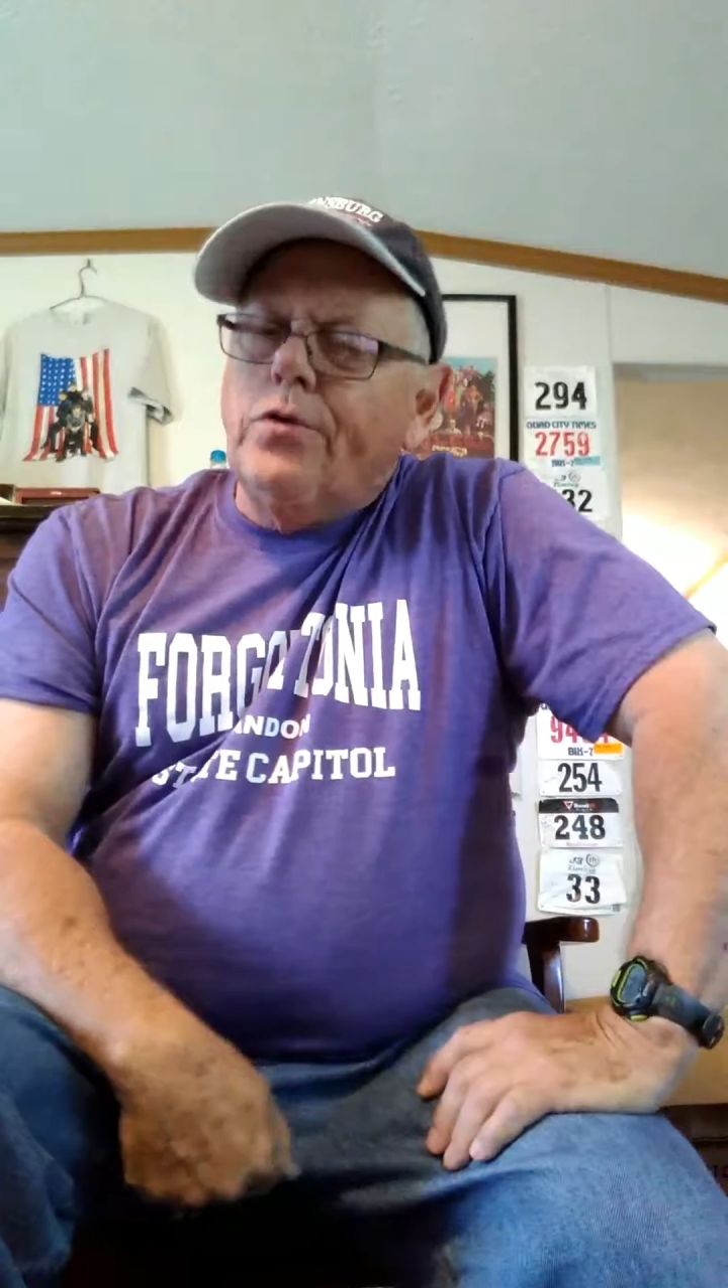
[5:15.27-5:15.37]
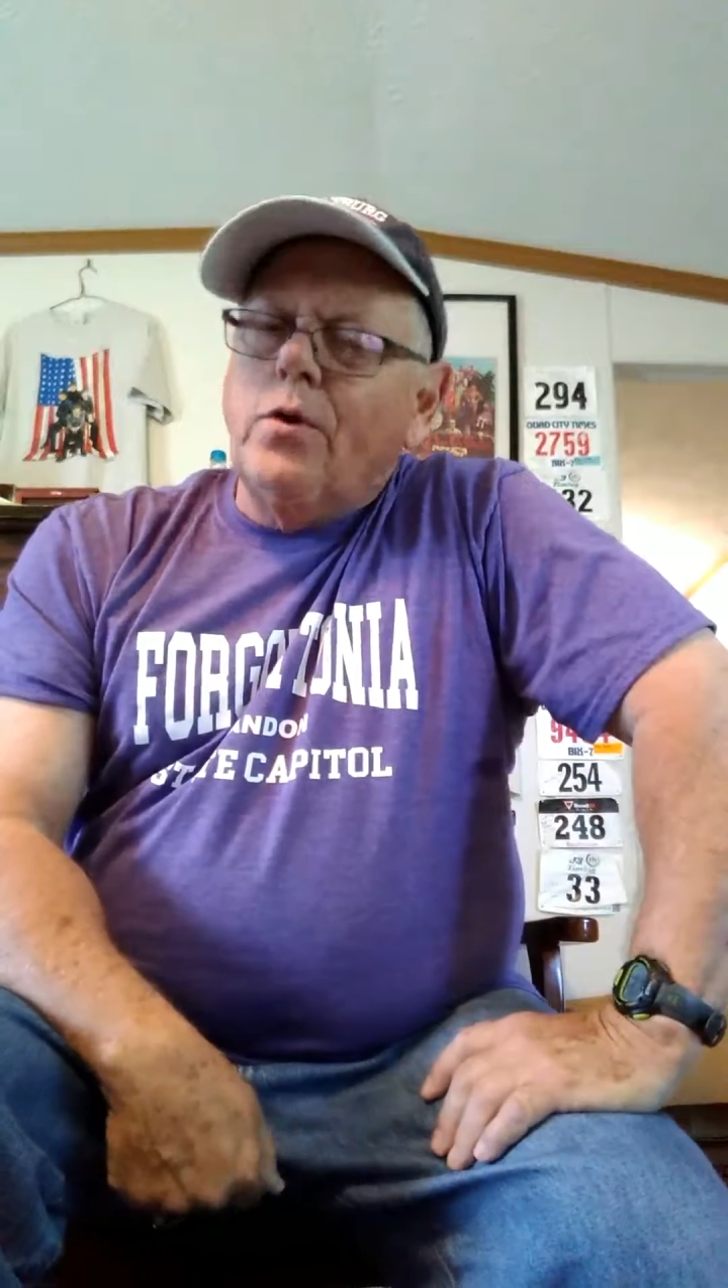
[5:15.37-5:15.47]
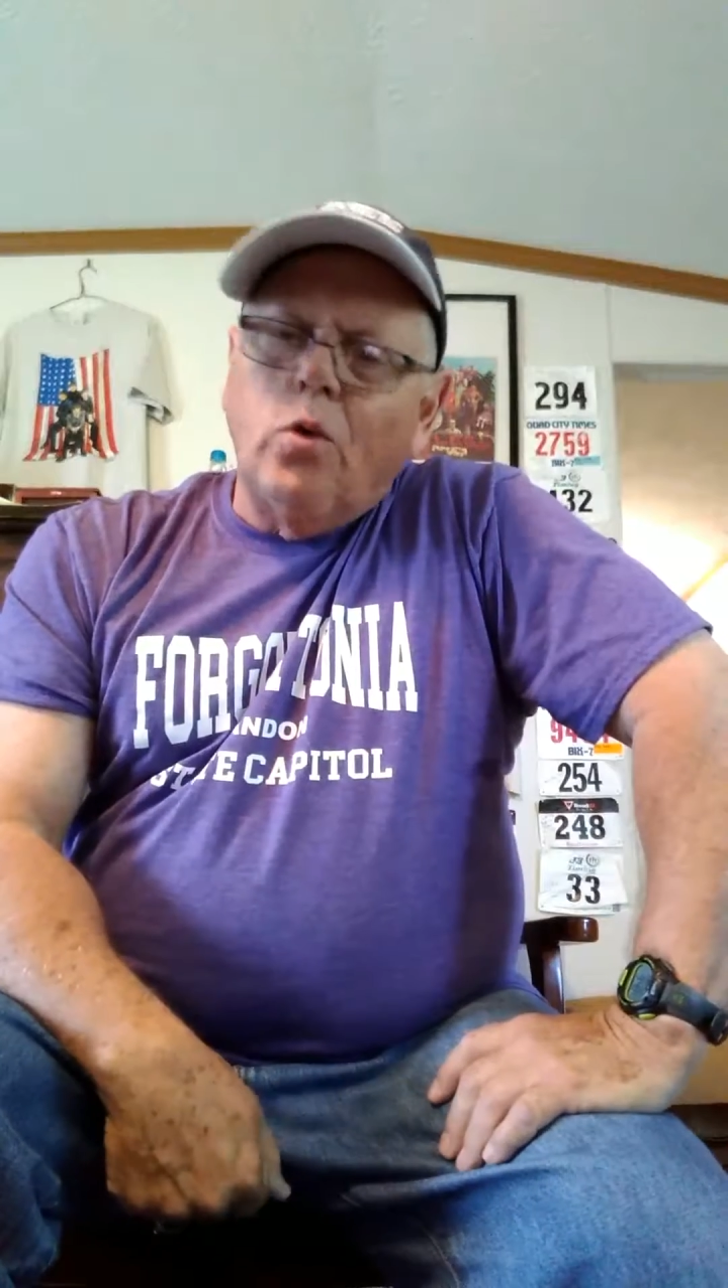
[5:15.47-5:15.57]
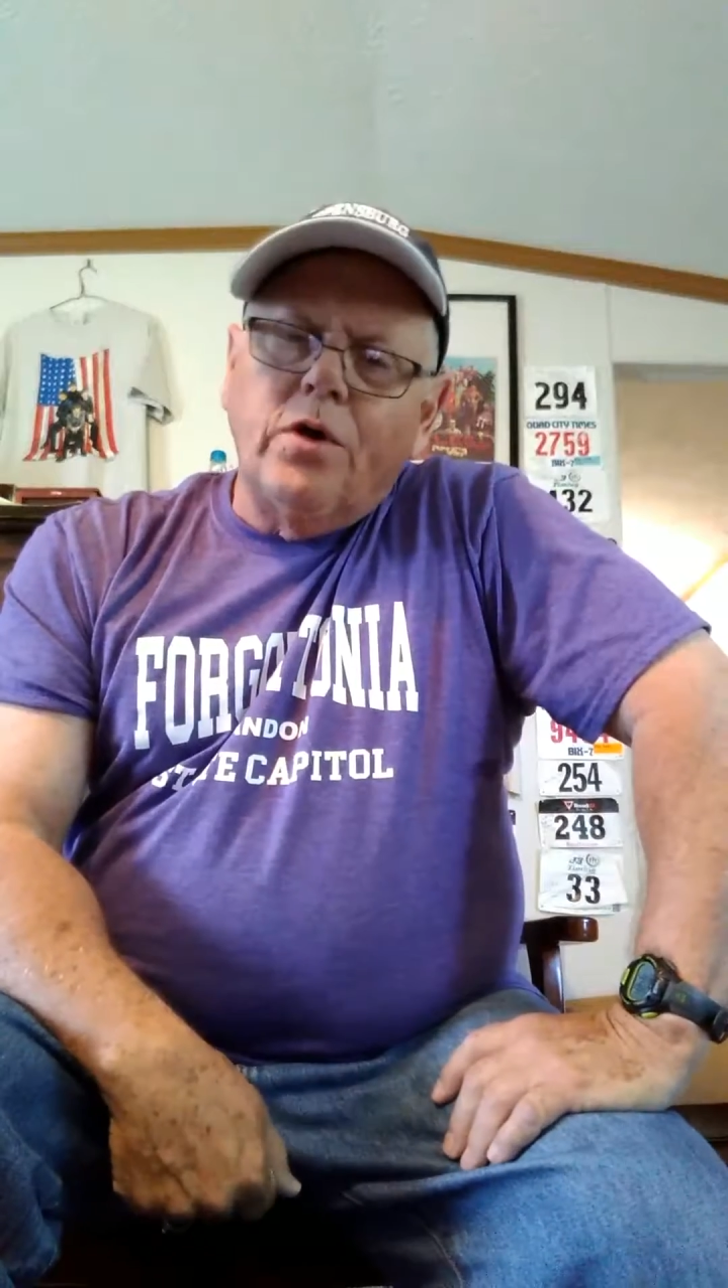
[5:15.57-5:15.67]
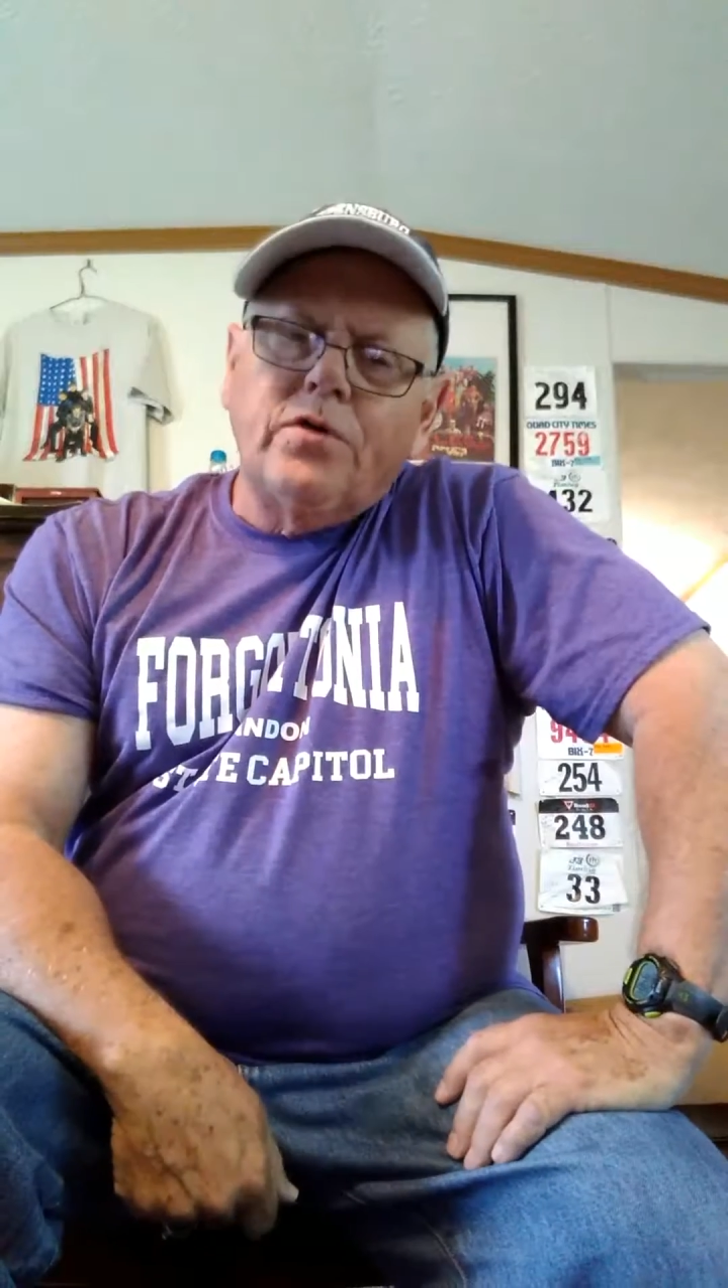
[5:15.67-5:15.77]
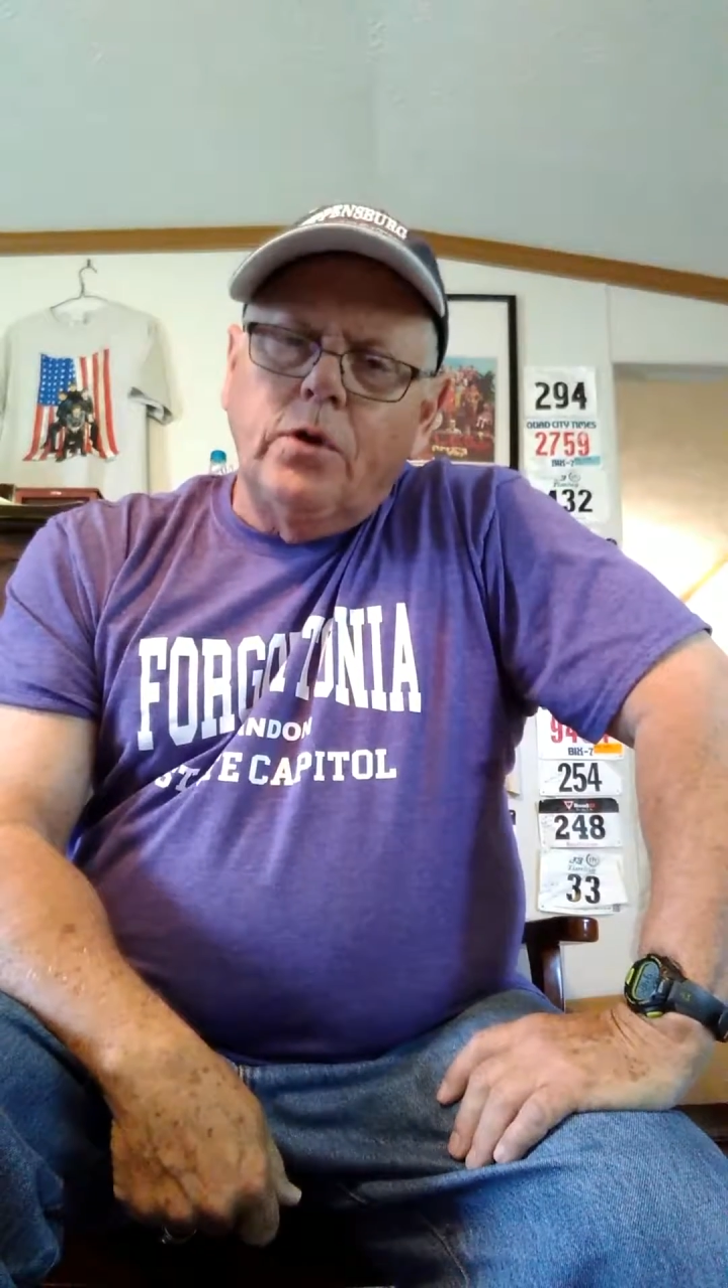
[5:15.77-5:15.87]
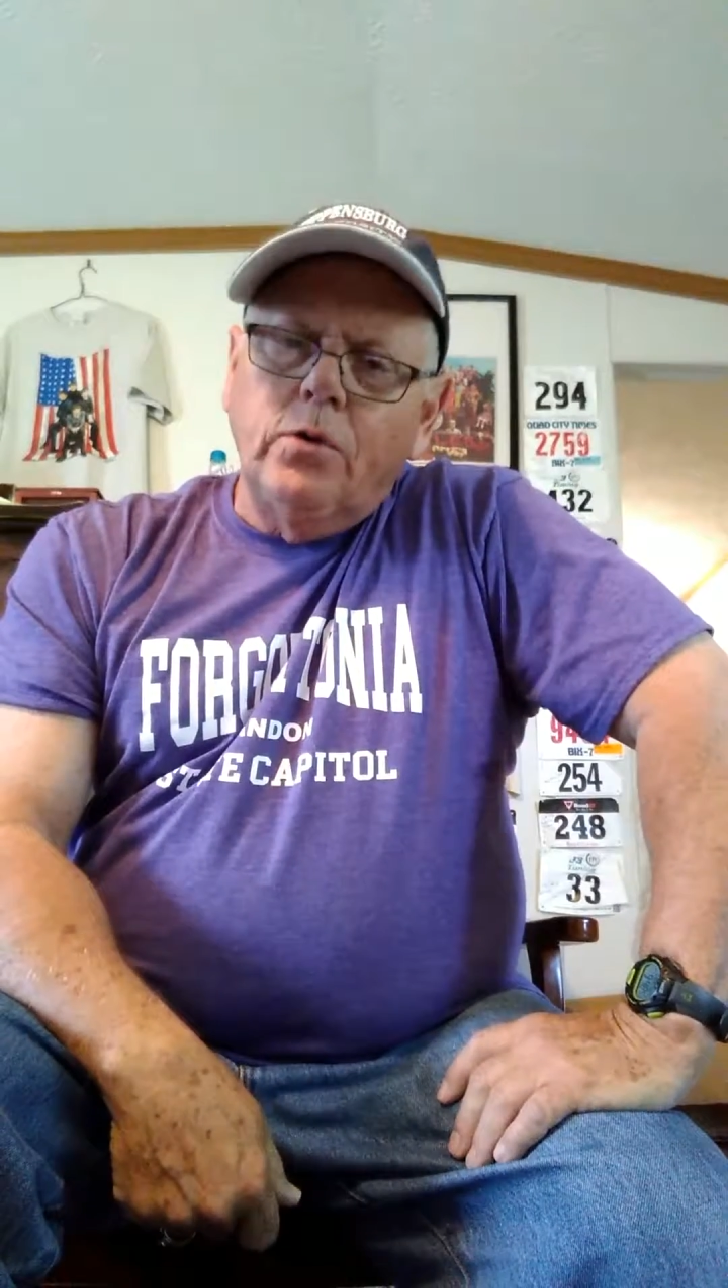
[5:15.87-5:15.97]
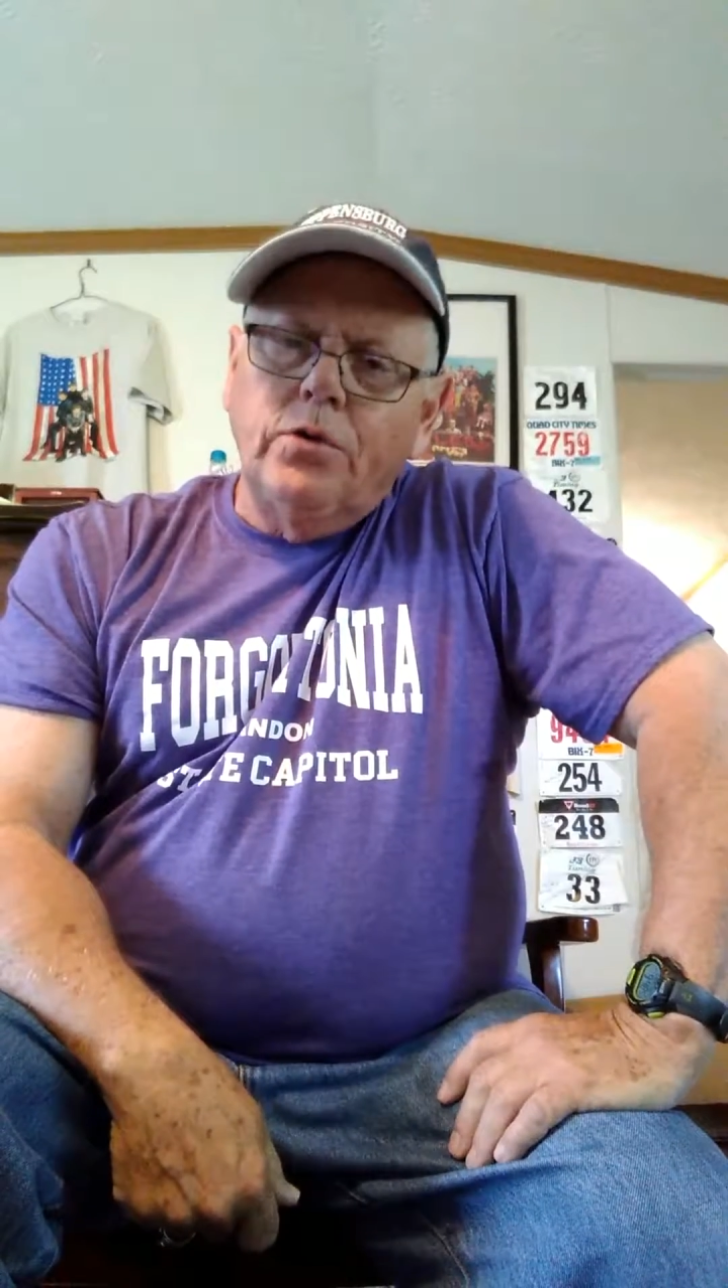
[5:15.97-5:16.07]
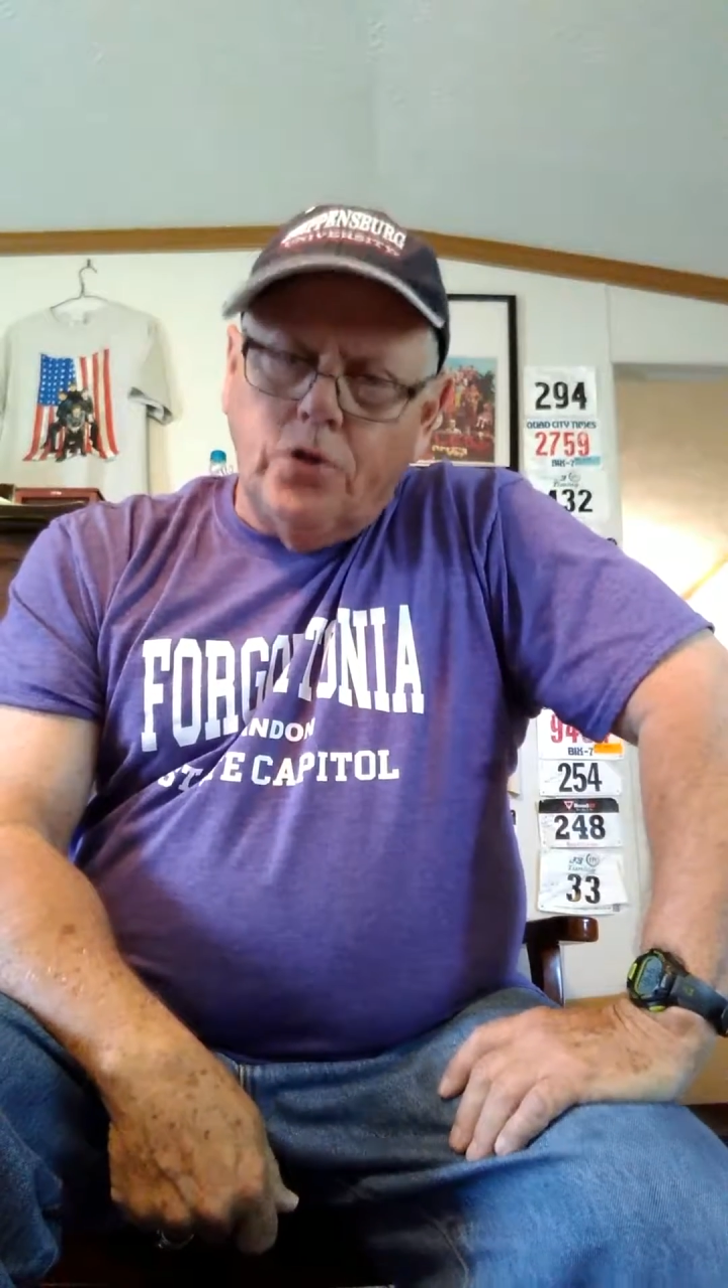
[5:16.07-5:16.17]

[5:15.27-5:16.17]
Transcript: there was no